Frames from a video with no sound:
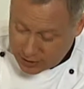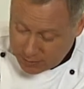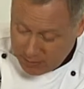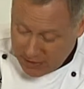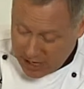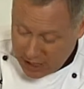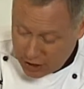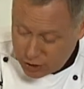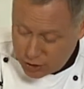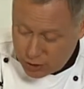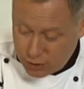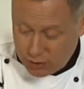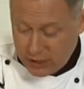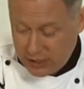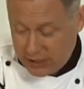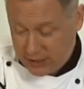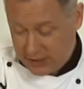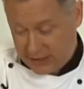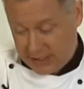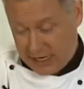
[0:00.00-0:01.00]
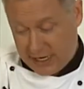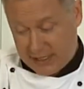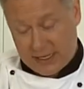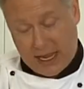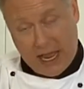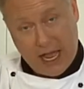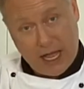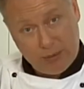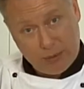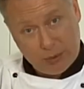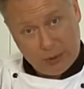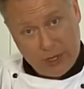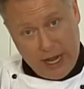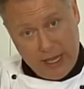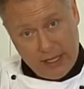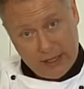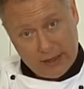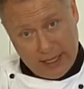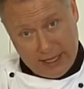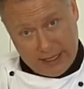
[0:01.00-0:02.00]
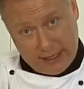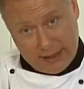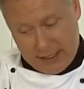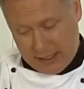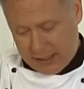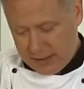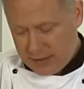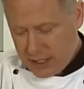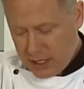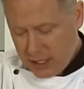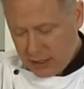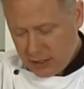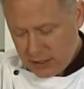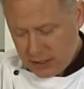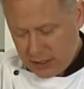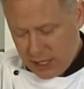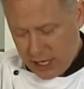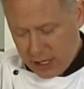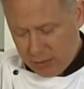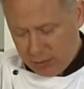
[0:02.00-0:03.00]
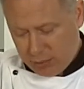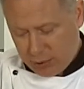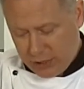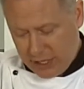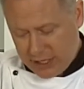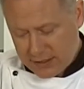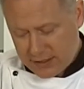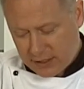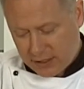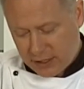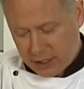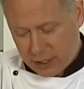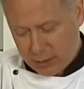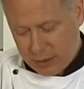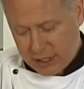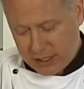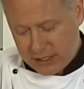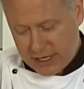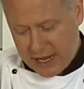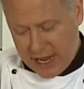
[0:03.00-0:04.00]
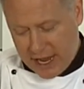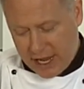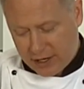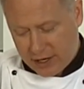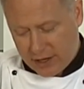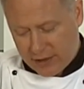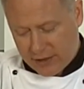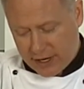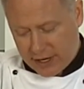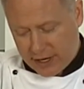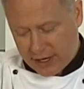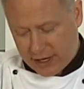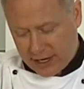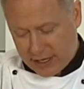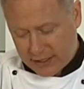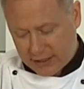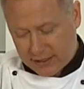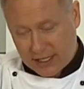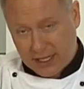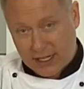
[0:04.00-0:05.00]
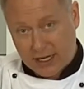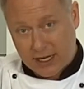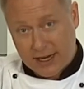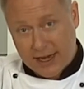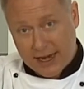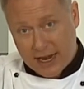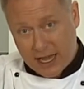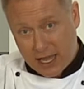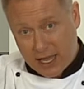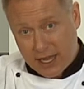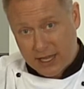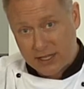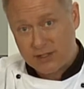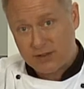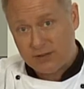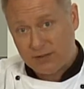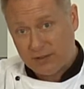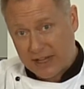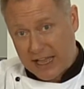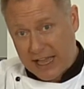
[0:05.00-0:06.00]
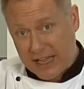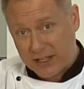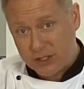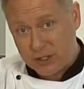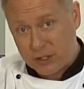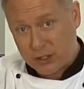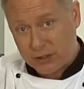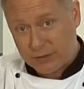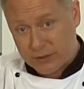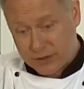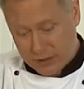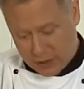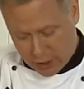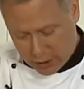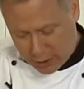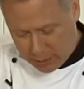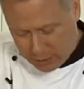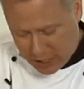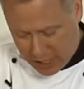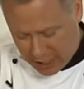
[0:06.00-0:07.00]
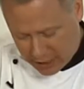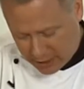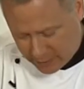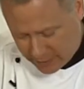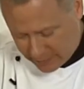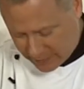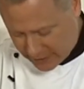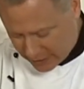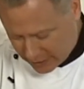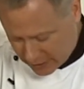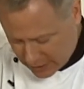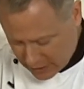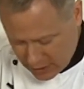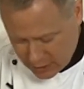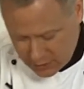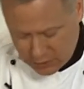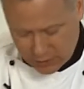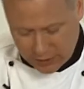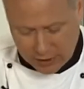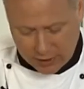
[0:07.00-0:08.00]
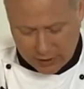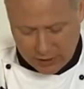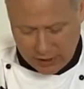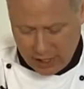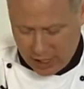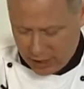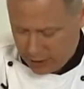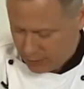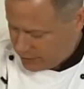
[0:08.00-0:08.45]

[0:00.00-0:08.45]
make sure that it stays upright like this, just kind of press a little bit down on there and get a nice flat surface on the bottom of there. So here are the other